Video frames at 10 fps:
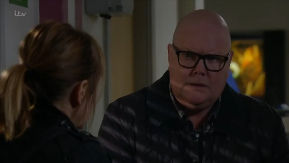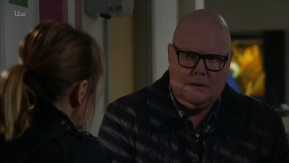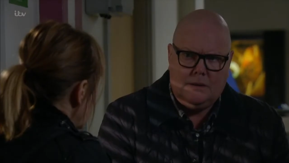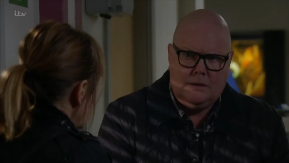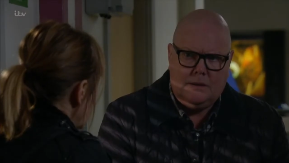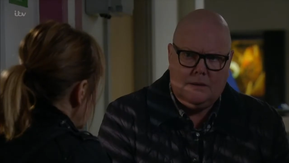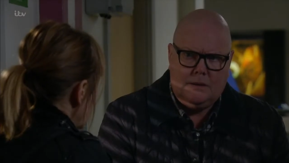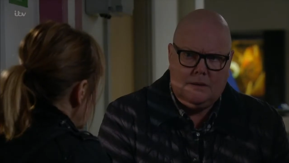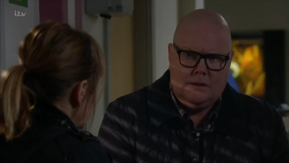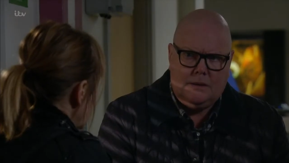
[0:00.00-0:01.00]

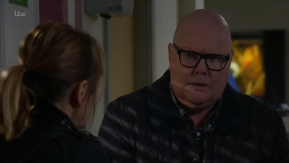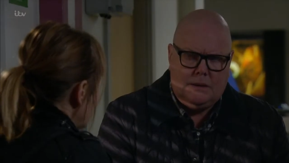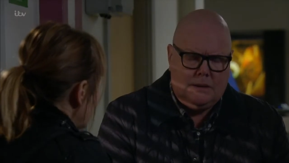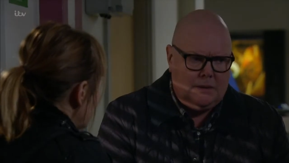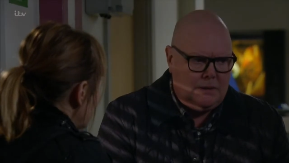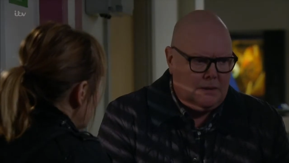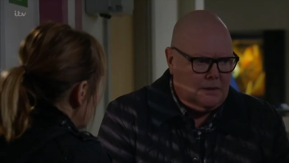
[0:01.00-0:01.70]
(silence)